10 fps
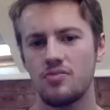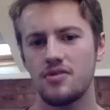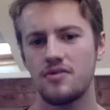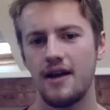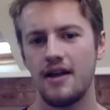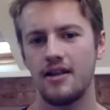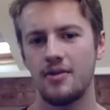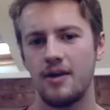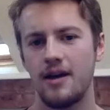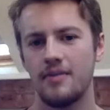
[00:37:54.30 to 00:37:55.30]
to fail in a
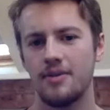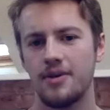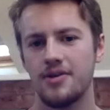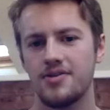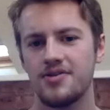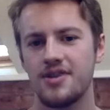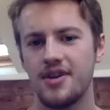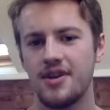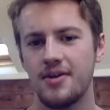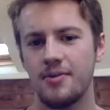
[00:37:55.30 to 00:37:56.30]
way, because
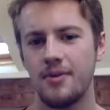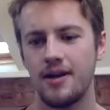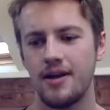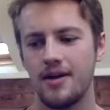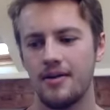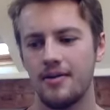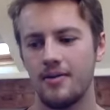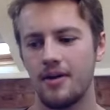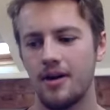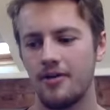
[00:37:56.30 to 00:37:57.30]

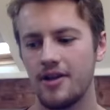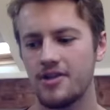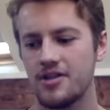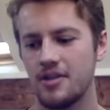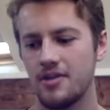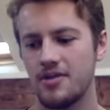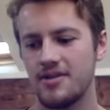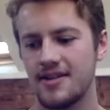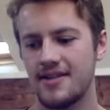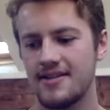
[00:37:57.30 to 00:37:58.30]
our relationship with those
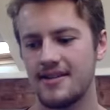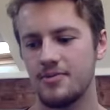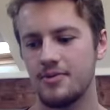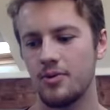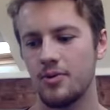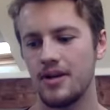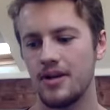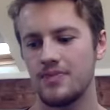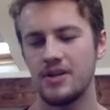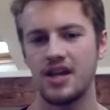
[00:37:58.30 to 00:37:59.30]
identities will always
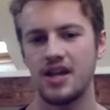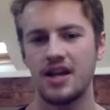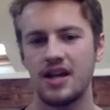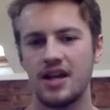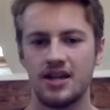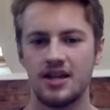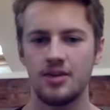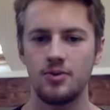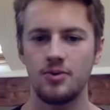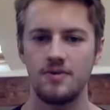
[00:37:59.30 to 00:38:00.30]
be changing, they'll always
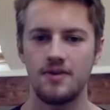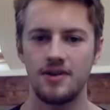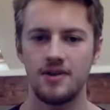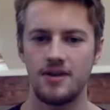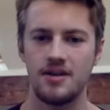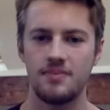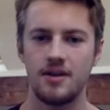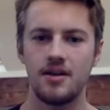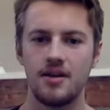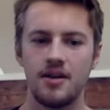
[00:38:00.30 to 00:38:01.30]
be fluctuating, but
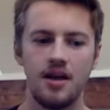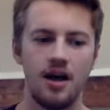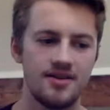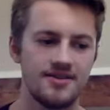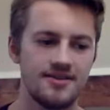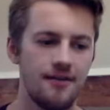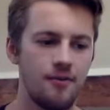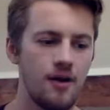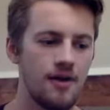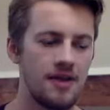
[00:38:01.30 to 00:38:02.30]
our self-worth